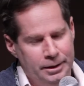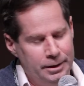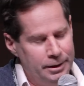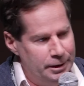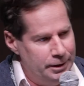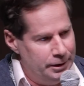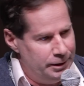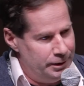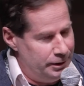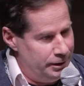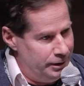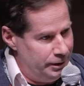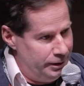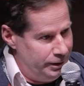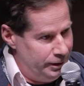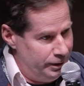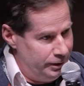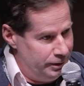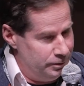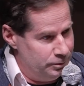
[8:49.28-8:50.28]

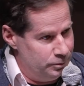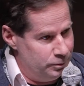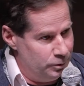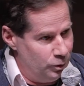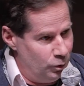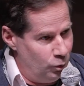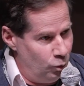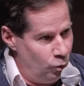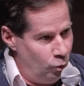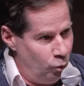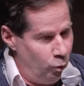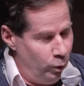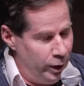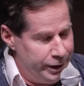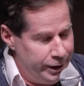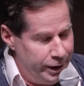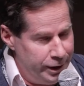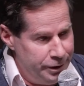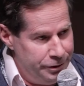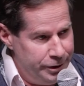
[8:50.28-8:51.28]

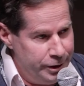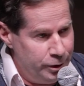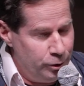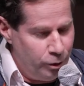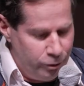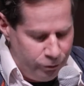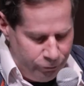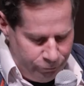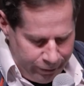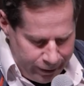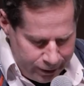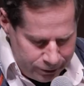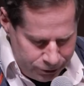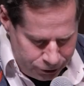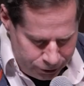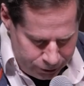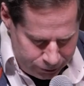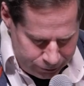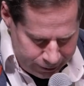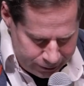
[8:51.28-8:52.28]
When I think of
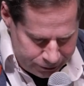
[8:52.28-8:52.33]
venture,